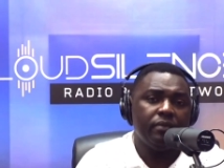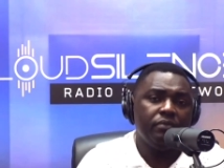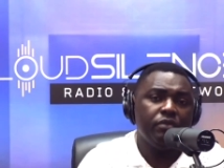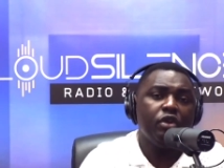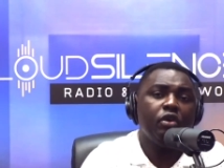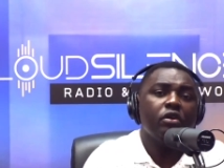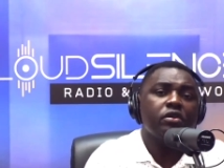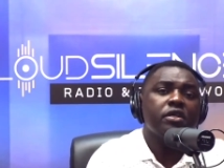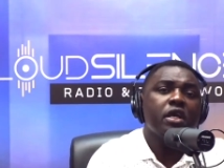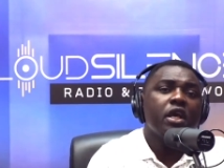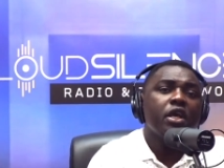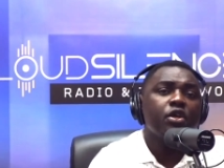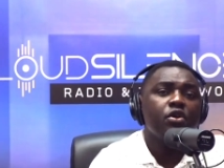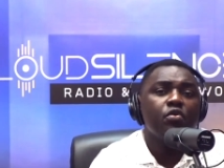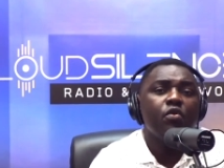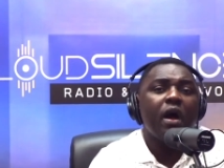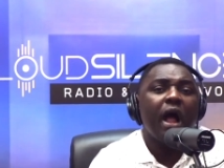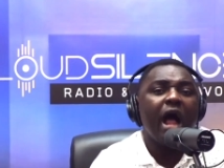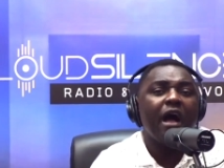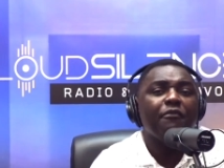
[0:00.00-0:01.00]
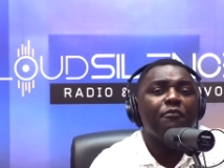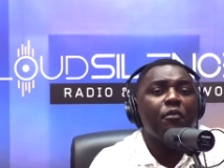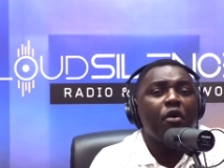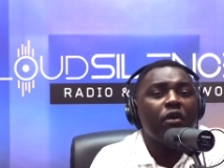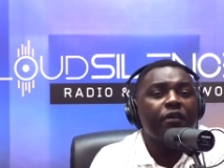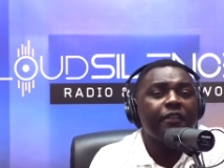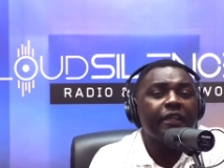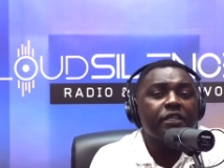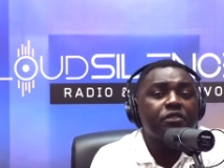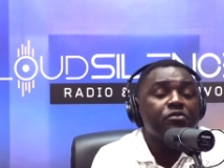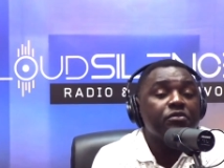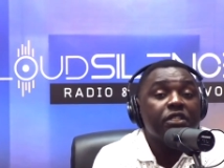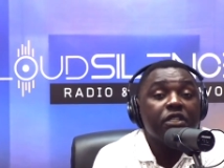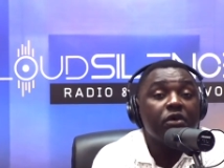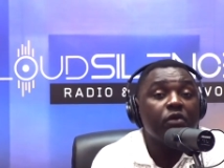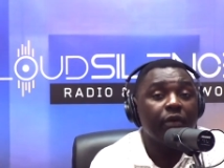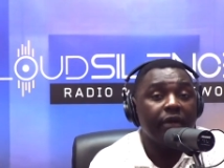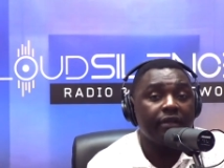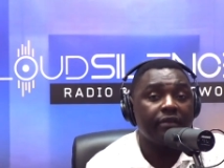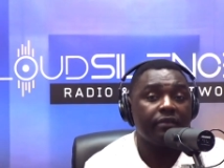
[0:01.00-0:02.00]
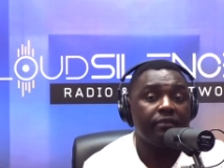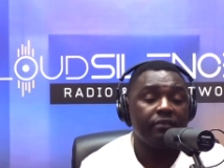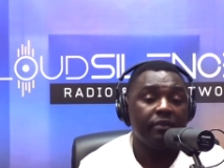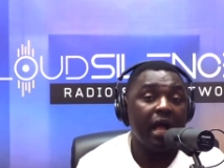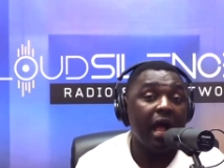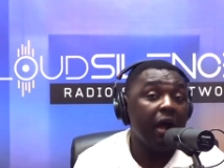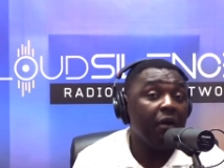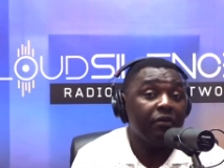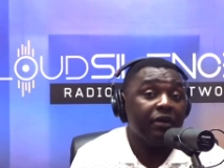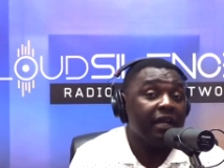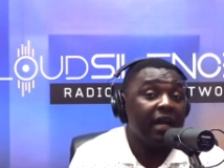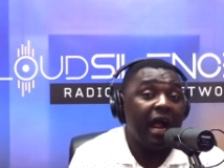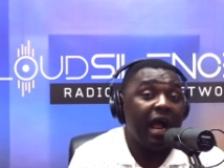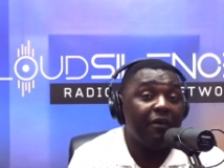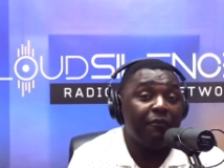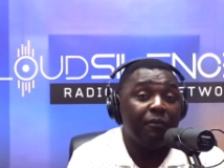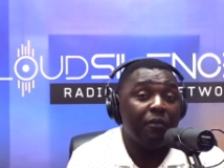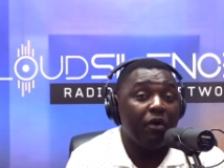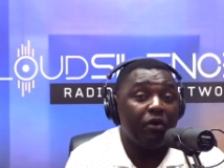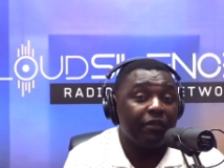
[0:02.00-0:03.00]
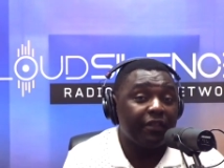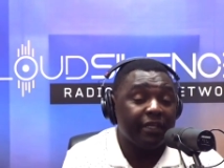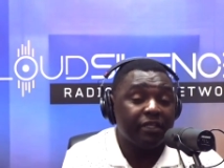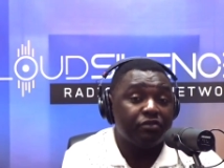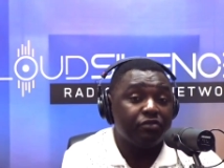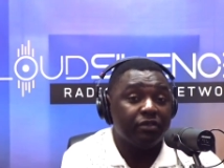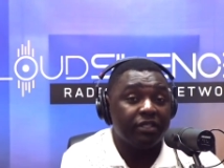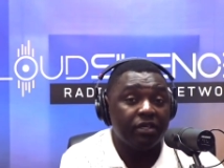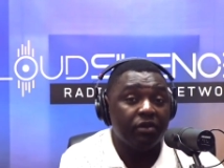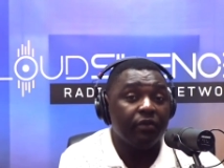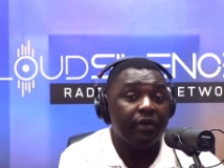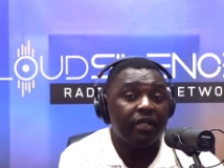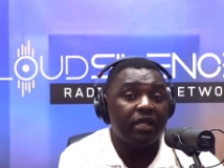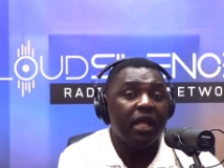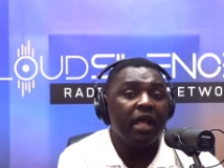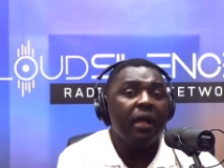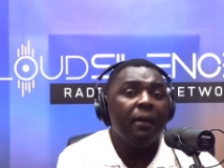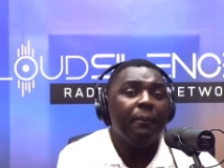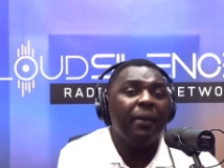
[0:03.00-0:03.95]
because you will have more things to deal with I wouldn't have more things to deal with.